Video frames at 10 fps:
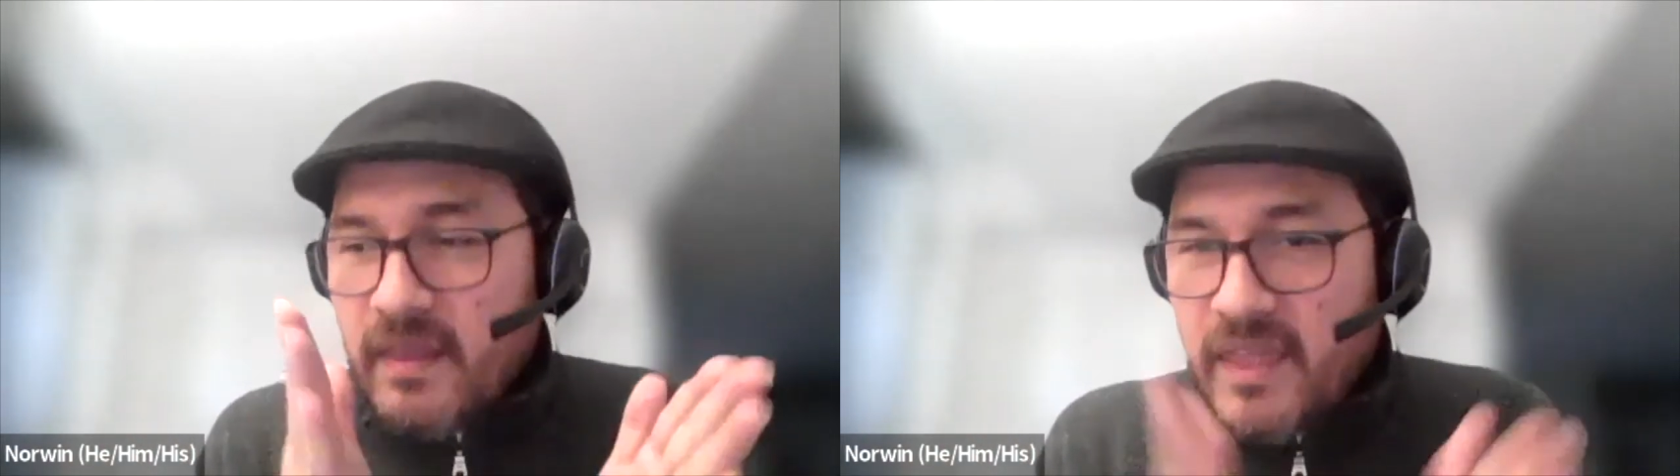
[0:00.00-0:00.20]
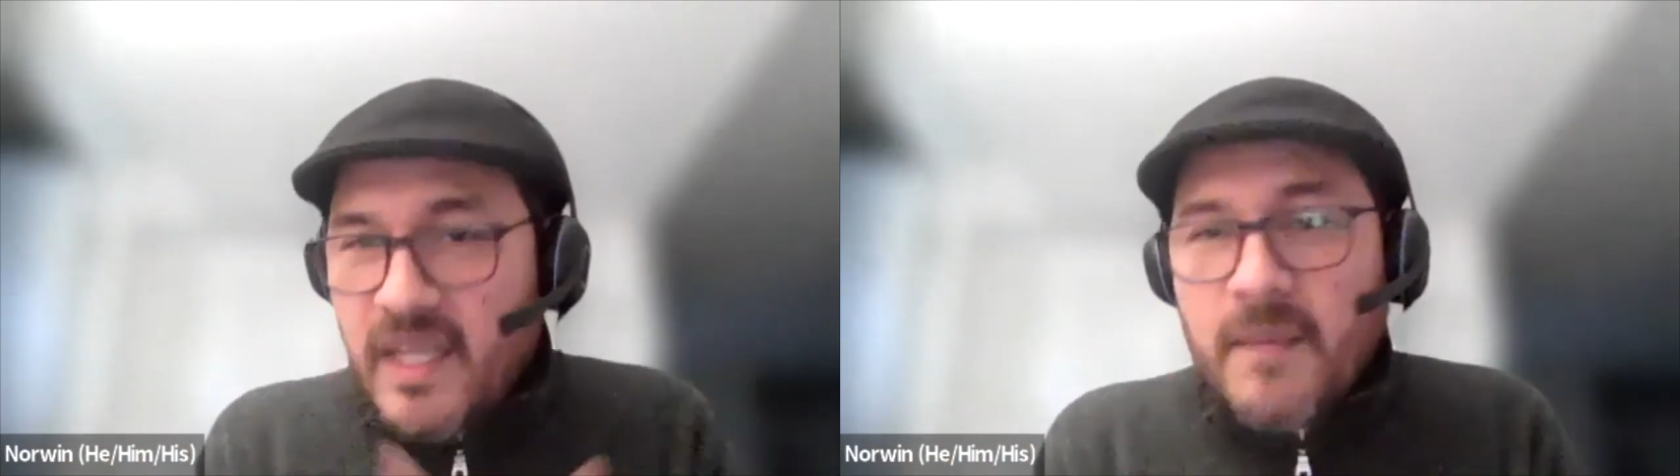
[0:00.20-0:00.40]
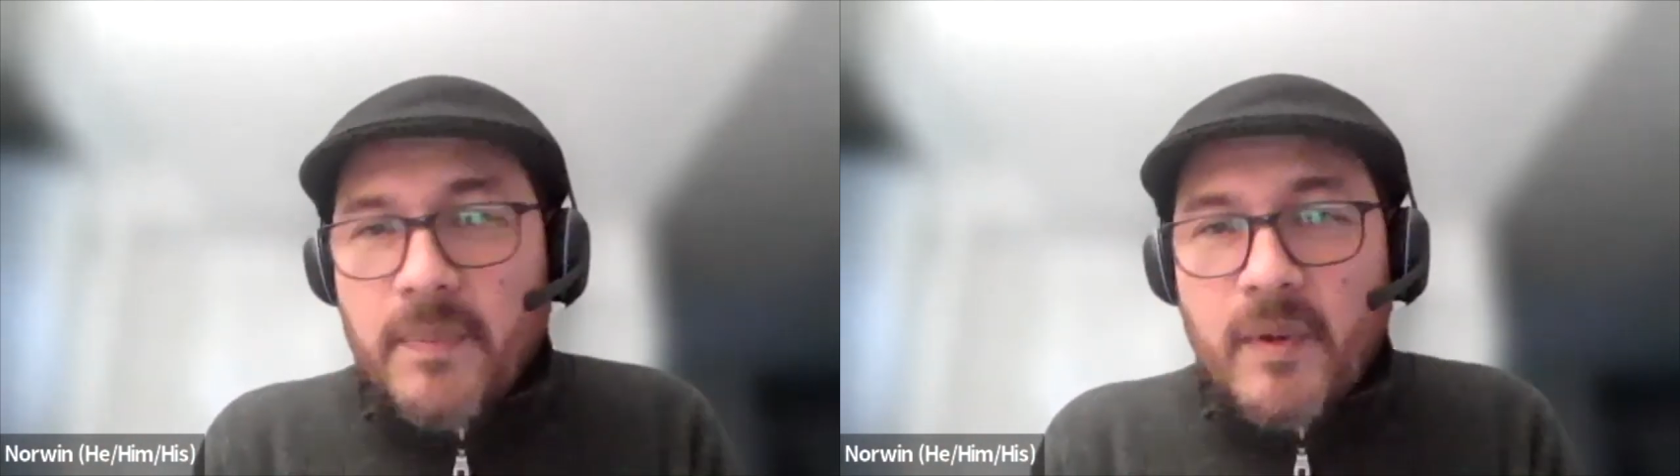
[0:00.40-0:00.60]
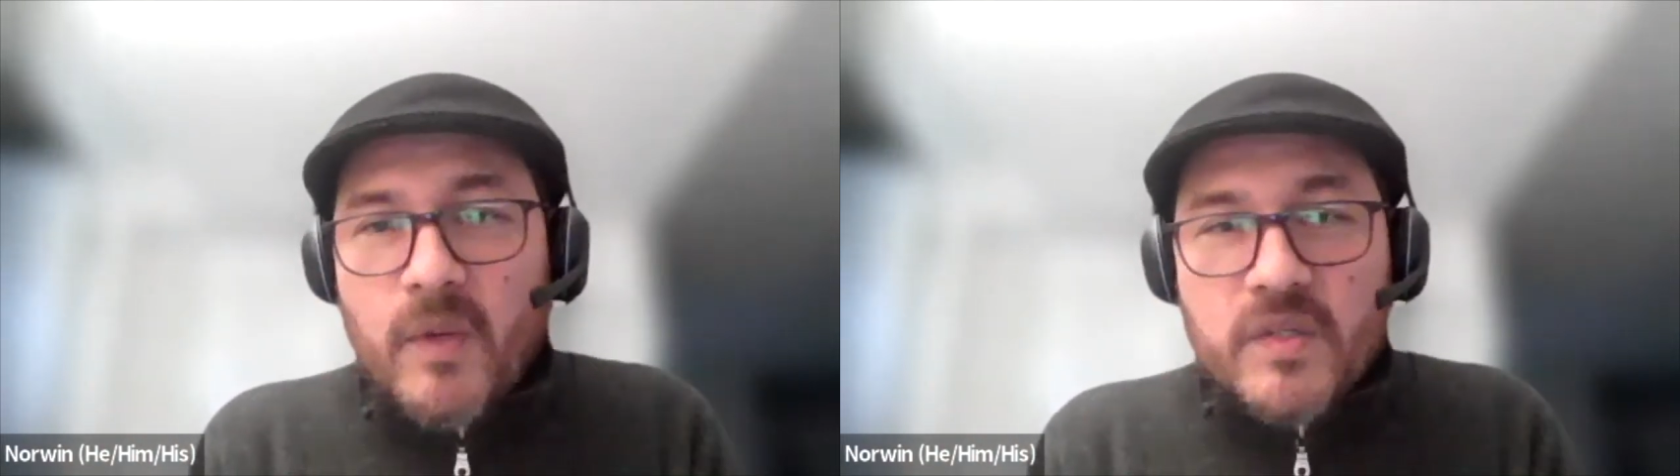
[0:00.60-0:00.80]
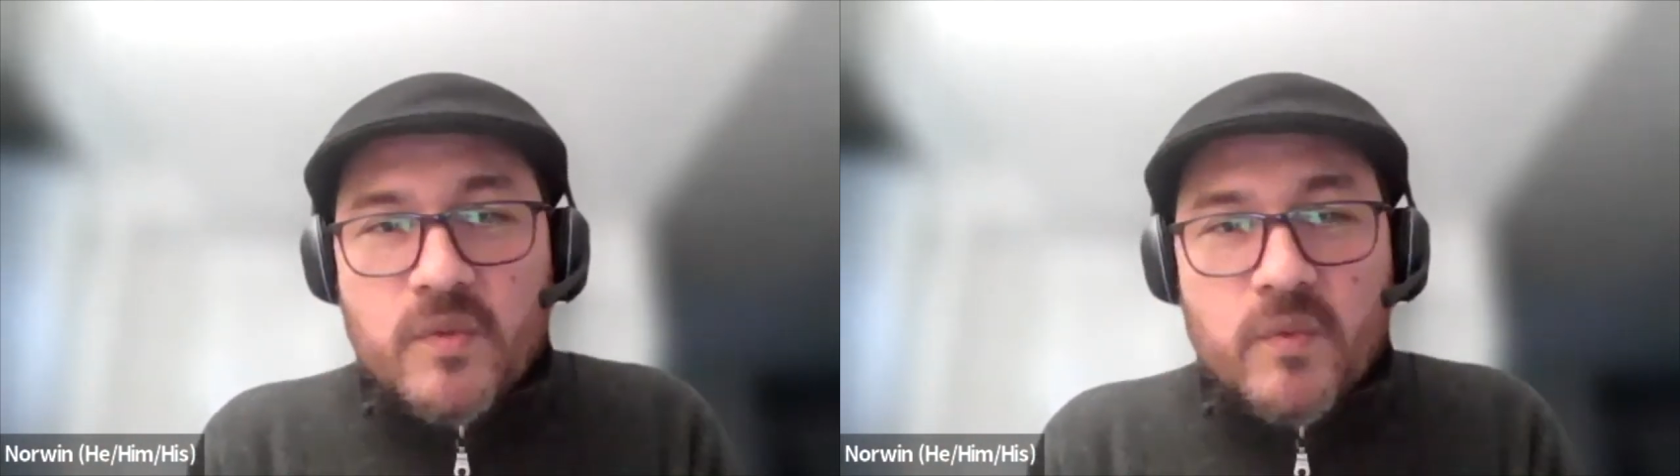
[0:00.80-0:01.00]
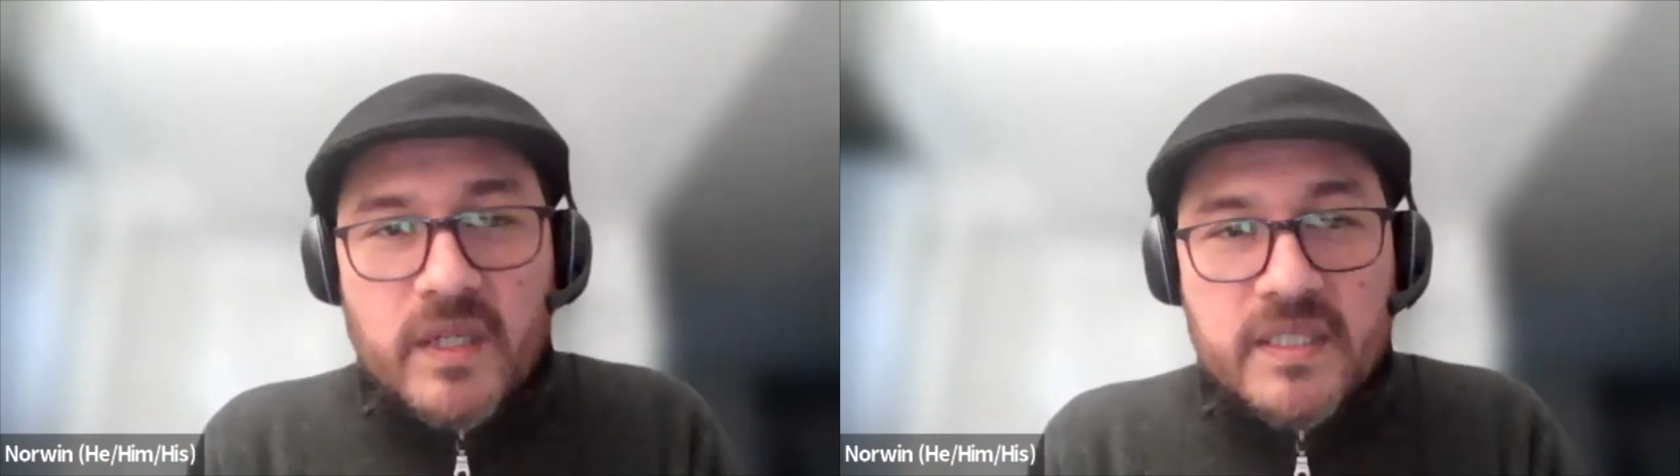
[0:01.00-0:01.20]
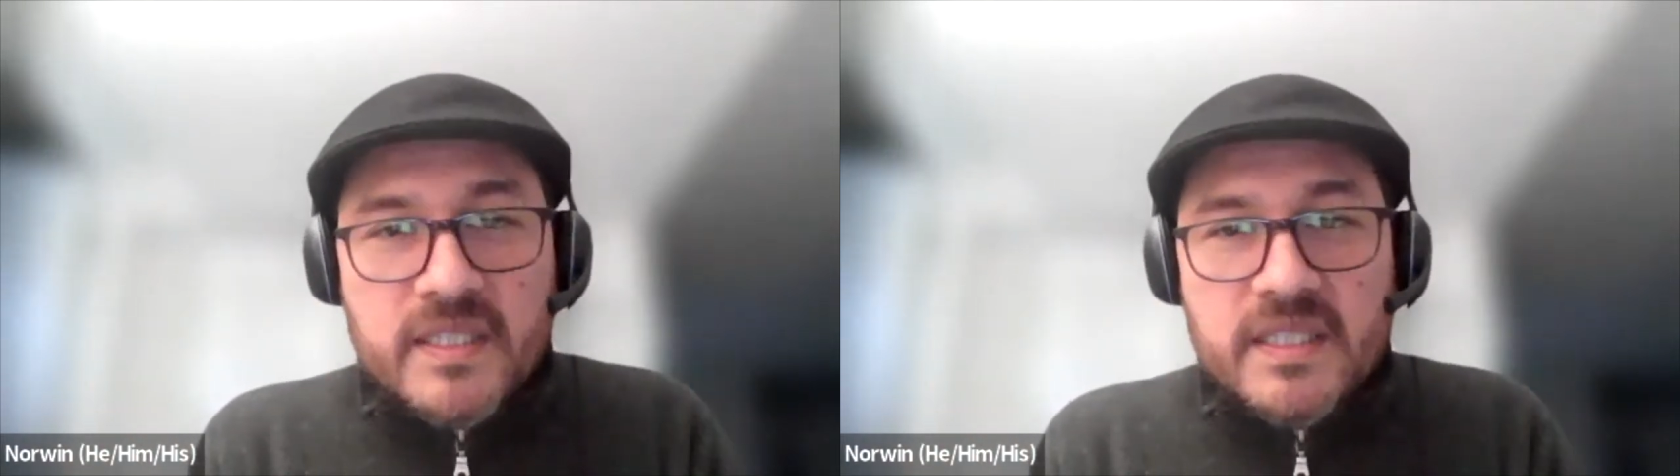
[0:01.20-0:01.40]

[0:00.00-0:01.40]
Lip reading: Think about what you want,